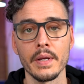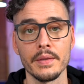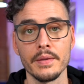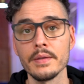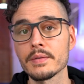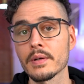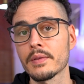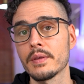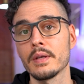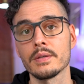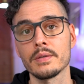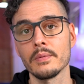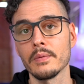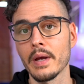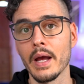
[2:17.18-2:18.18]
And these are
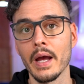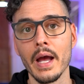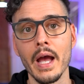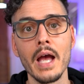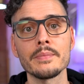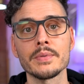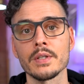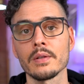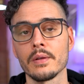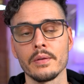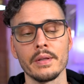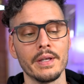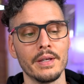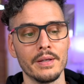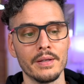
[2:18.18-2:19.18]
things you
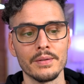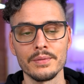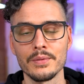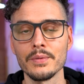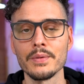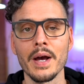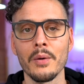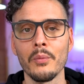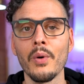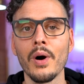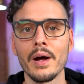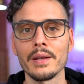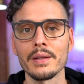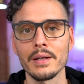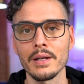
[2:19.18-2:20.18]
absolutely do not
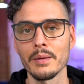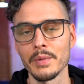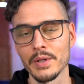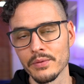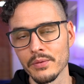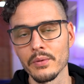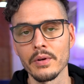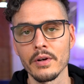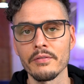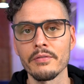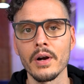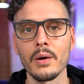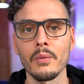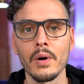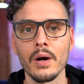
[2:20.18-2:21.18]
want coming through your
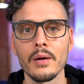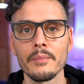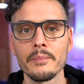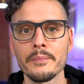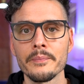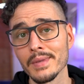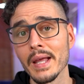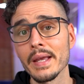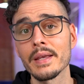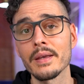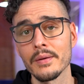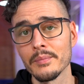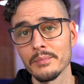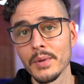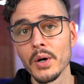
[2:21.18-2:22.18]
firewall,
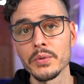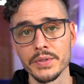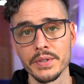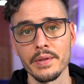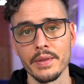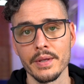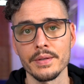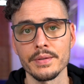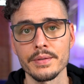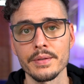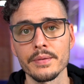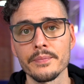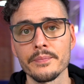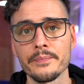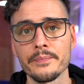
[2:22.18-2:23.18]
like most of these.